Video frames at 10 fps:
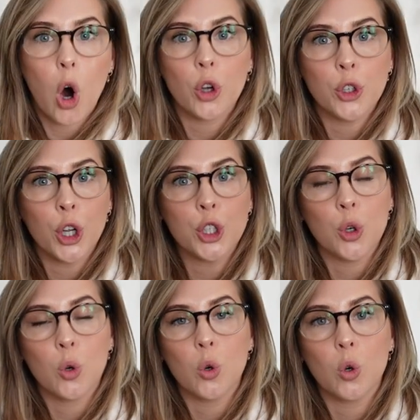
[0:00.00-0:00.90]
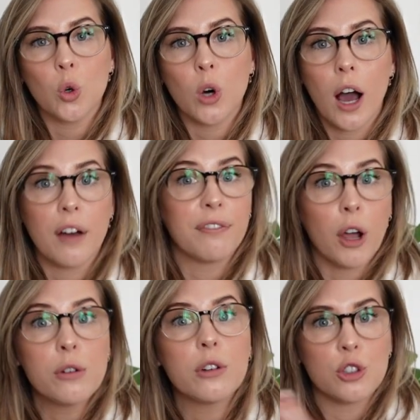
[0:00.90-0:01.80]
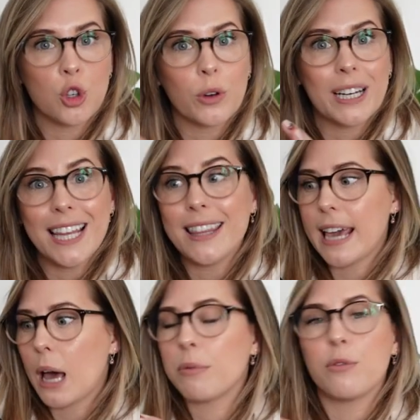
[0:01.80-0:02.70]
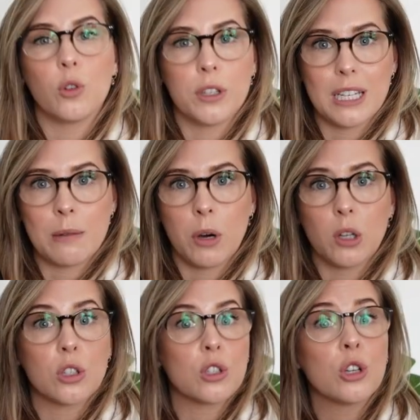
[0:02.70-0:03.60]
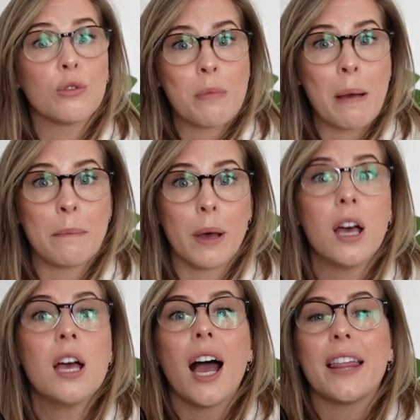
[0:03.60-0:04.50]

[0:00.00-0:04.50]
on your phone during in the app for the Deebot to remember,